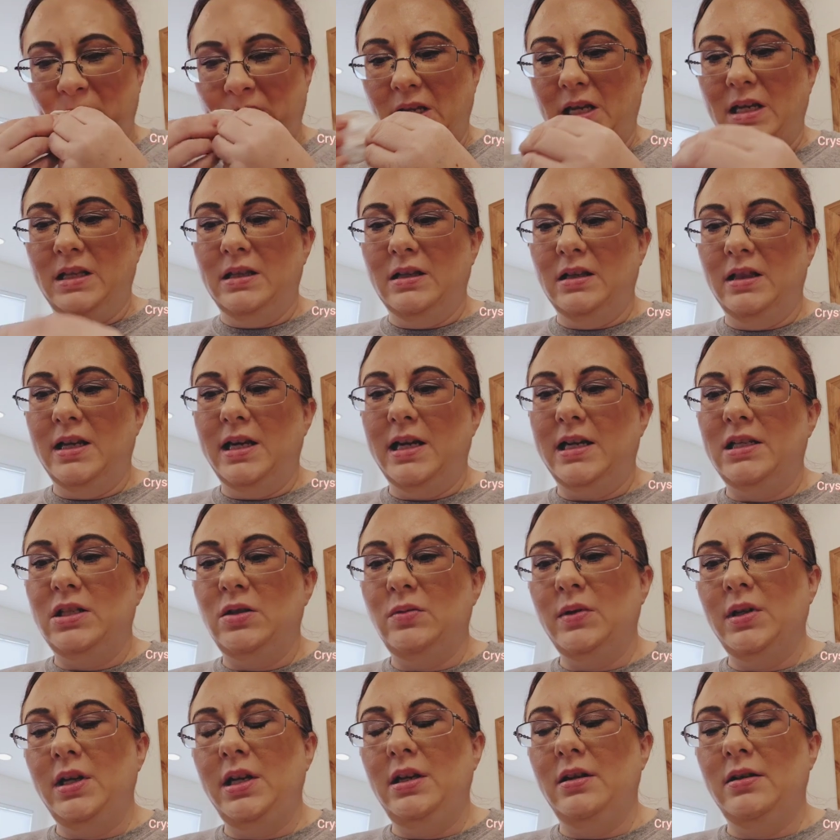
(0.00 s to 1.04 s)
And the last
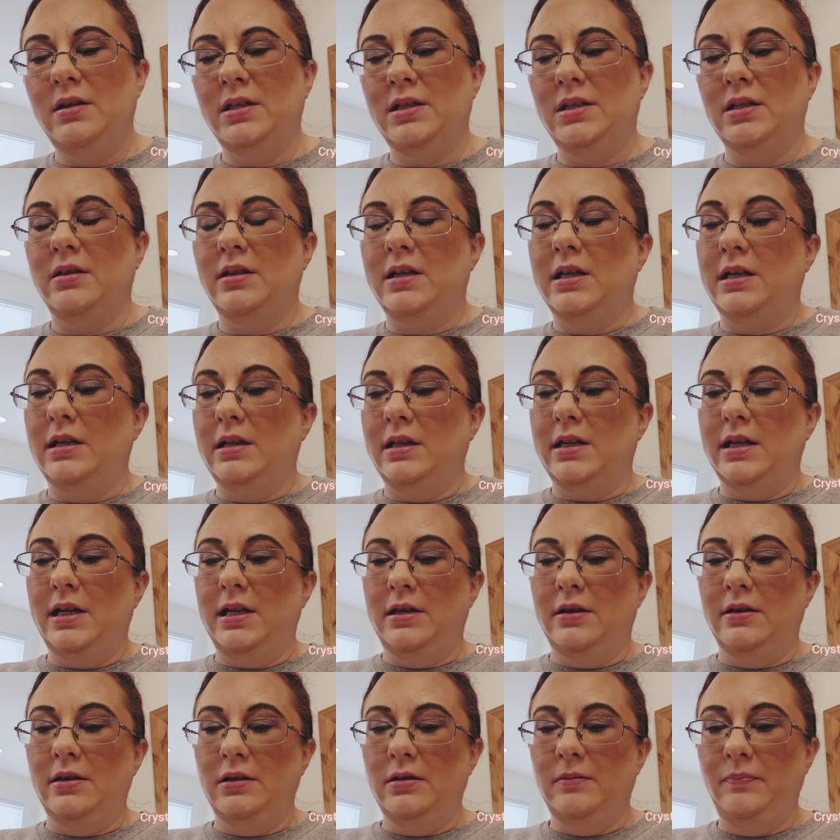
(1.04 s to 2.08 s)
one here is a lot
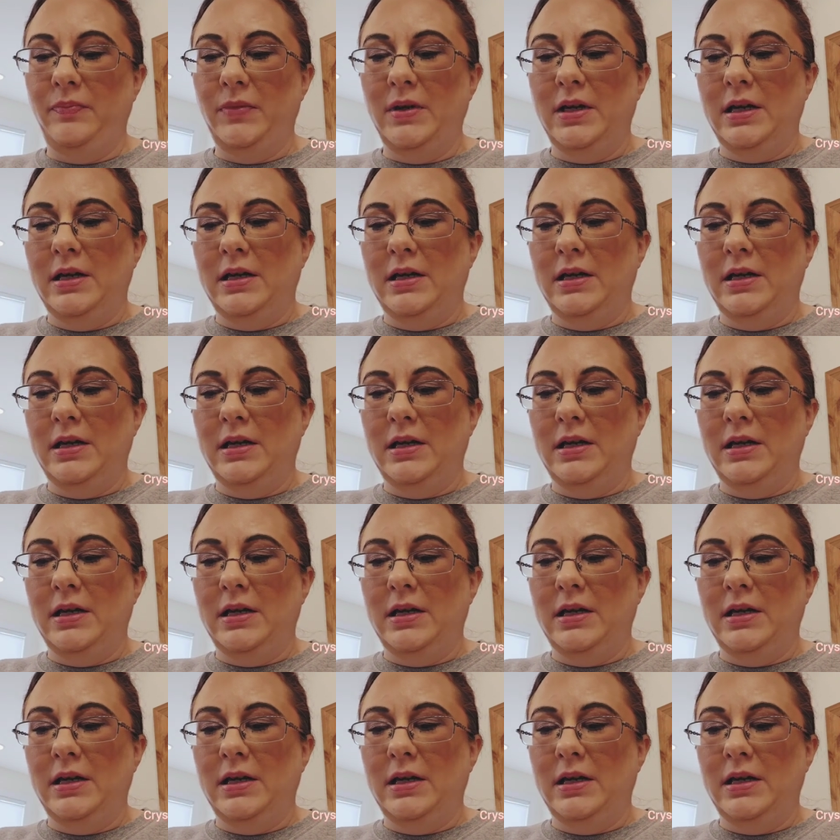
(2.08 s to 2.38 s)
lighter.